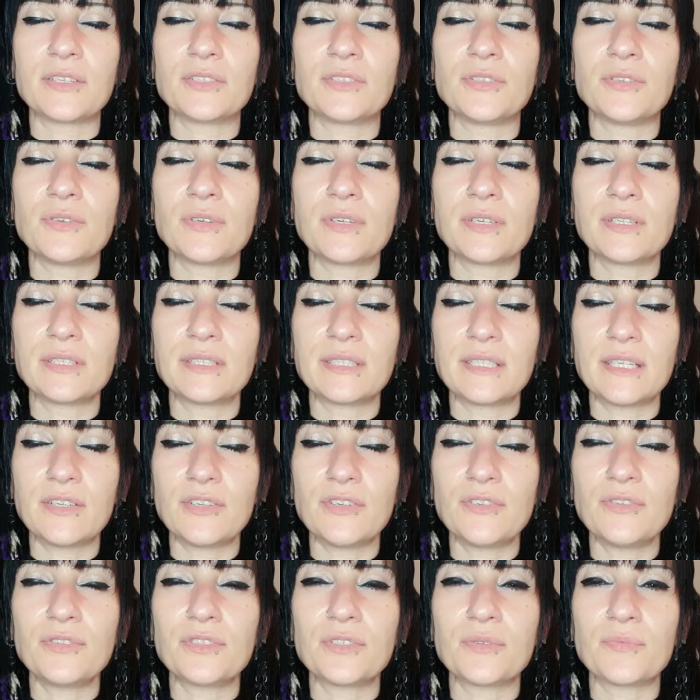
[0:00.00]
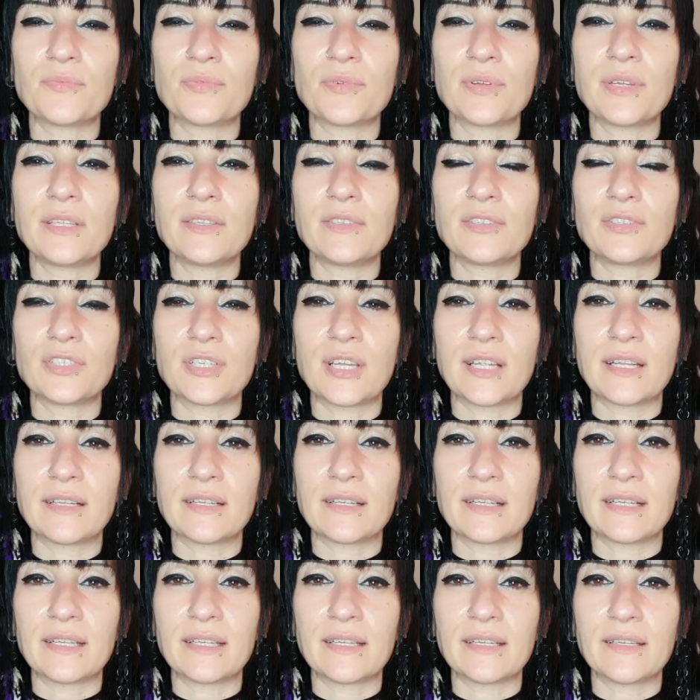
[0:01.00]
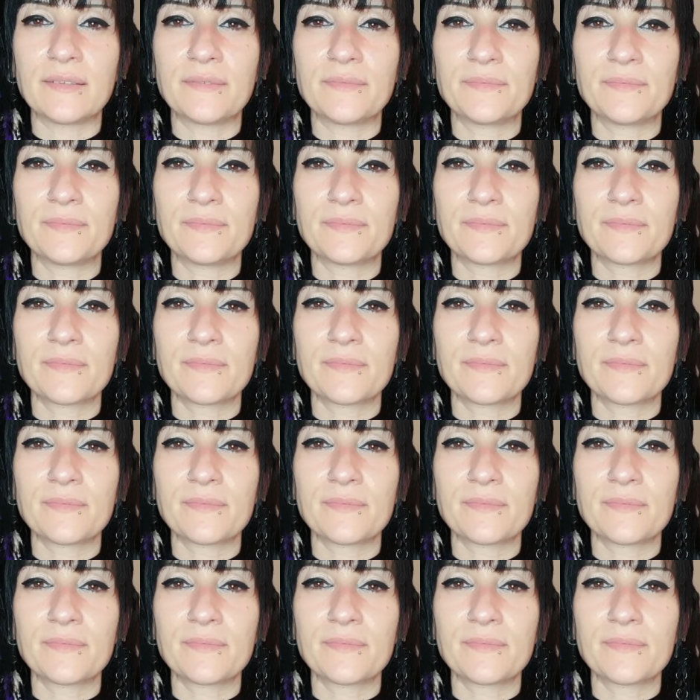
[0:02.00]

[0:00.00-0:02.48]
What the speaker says: as you continue to breathe gently,